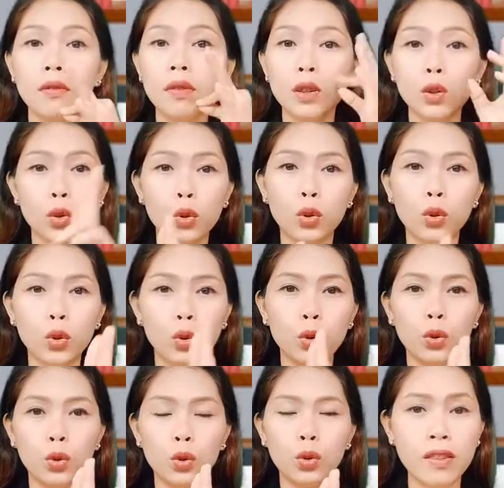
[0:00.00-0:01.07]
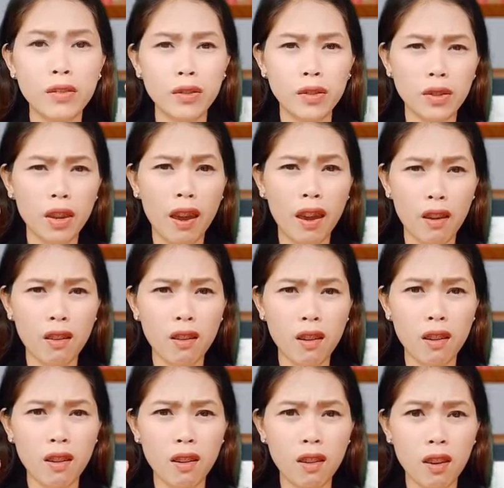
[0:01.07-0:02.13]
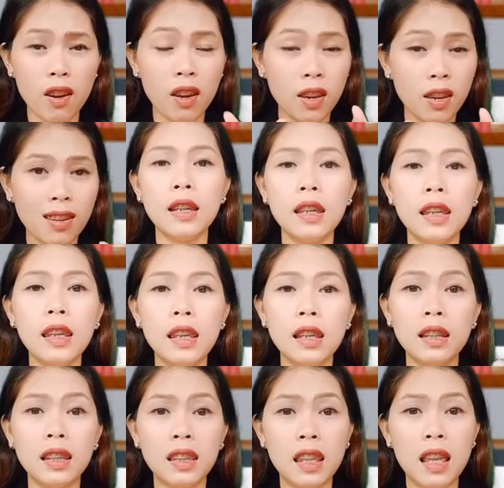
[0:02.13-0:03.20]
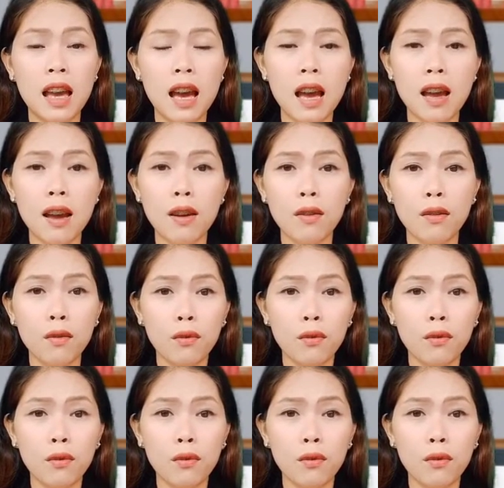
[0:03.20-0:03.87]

Farmers uses kite as scarecrow in the field